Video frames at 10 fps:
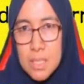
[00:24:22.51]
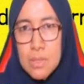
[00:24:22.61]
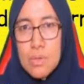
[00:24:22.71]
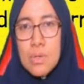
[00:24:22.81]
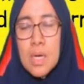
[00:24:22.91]

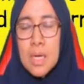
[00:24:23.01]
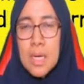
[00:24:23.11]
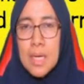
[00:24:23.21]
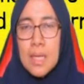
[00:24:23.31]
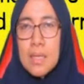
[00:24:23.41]
So
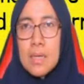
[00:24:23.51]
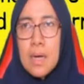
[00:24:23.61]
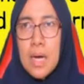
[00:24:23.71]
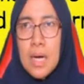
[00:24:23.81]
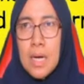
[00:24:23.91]
we
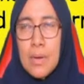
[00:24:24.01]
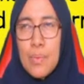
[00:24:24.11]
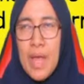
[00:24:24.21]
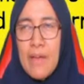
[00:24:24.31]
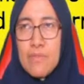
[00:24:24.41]

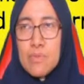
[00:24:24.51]
have